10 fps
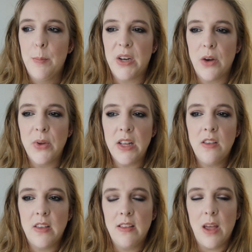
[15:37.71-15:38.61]
but I really
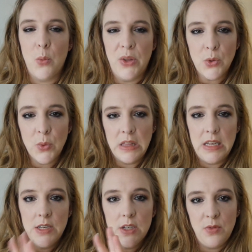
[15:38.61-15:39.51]
think that with the
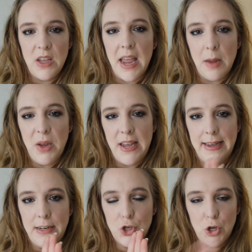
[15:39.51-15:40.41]
release of the
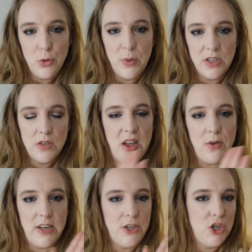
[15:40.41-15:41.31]
ABH Luminous
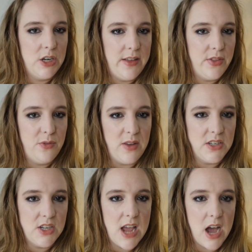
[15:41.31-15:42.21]
Foundation and the
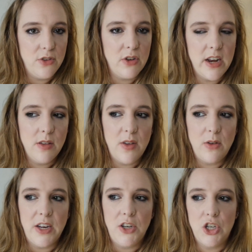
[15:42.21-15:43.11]
Fenty Hydrating
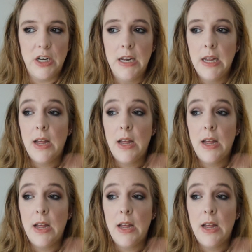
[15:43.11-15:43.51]
Foundation,